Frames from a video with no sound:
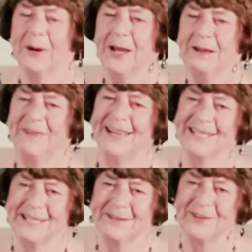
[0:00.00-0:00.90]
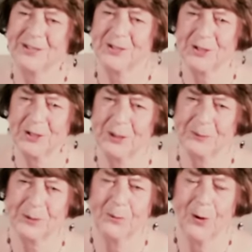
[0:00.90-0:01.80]
when I fancy fish and
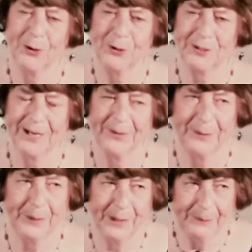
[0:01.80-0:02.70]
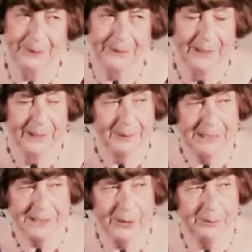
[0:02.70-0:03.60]
chips and wander down the pub,
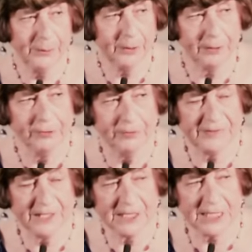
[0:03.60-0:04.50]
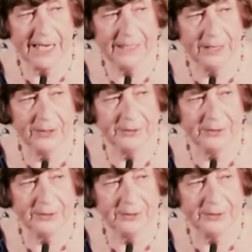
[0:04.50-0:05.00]
please don't put a roof in slate